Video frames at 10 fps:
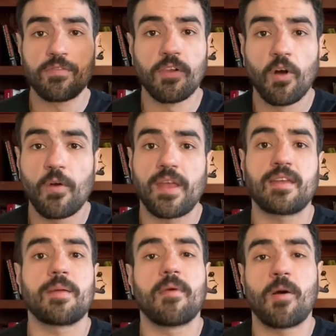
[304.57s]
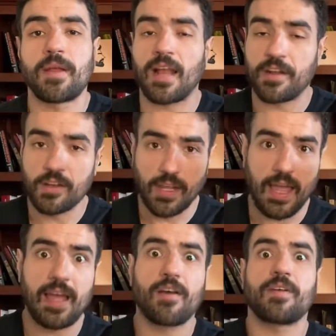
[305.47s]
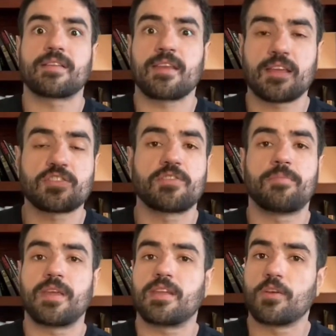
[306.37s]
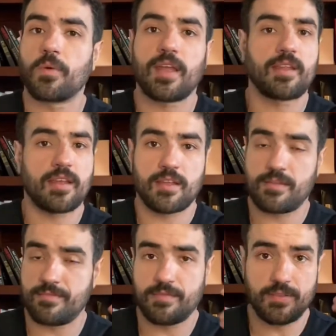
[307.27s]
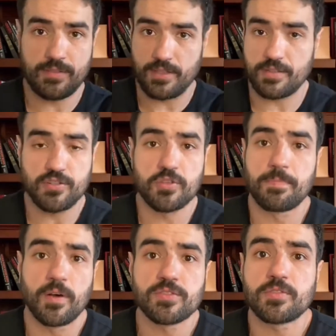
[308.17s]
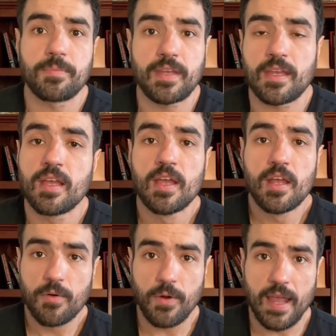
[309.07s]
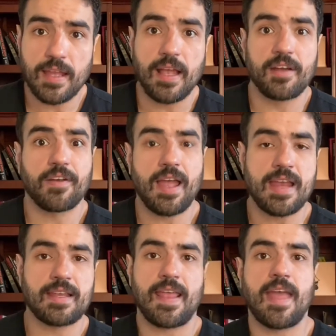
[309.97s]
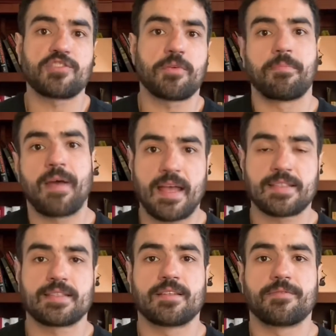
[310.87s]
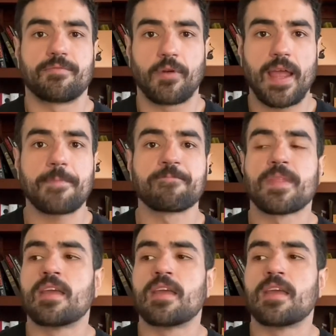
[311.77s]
flowing in the moment? Are you allowing things to be the way they're supposed to be, right? Are you kind of at your best, right?